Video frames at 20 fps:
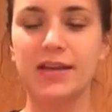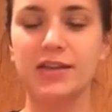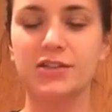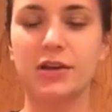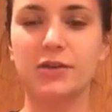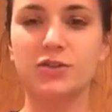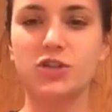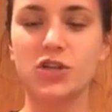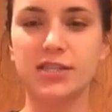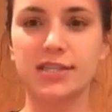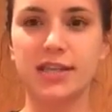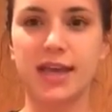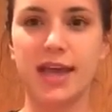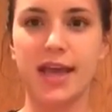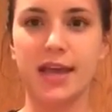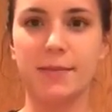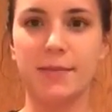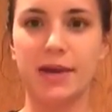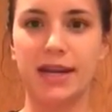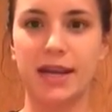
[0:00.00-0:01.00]
So I was just
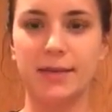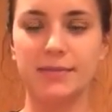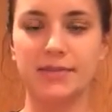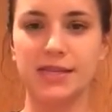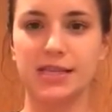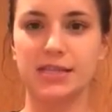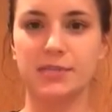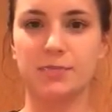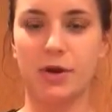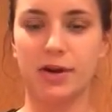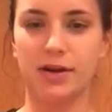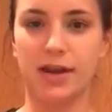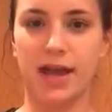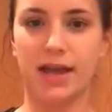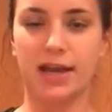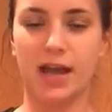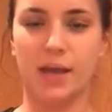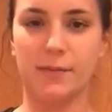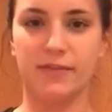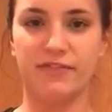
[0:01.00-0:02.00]
saying, my name's Liz
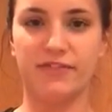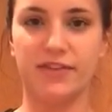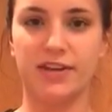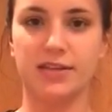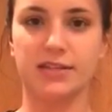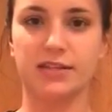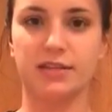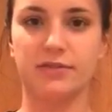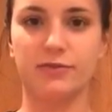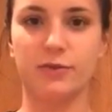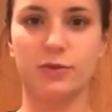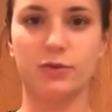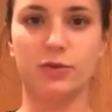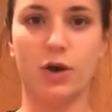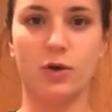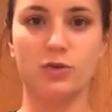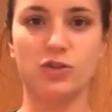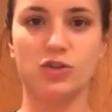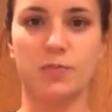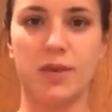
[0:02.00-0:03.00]
Barnett. I'm a fitness and food
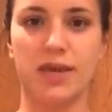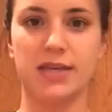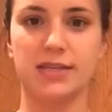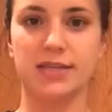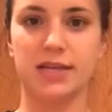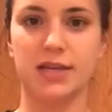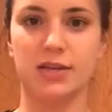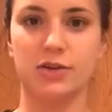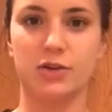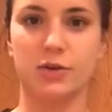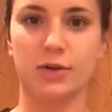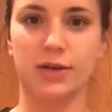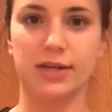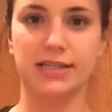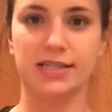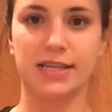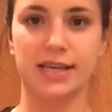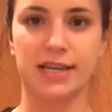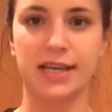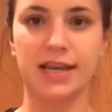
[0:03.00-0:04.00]
coach based in New York
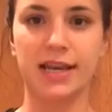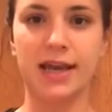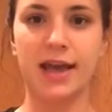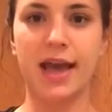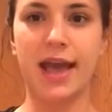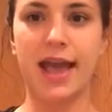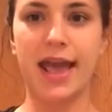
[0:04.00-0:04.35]
City.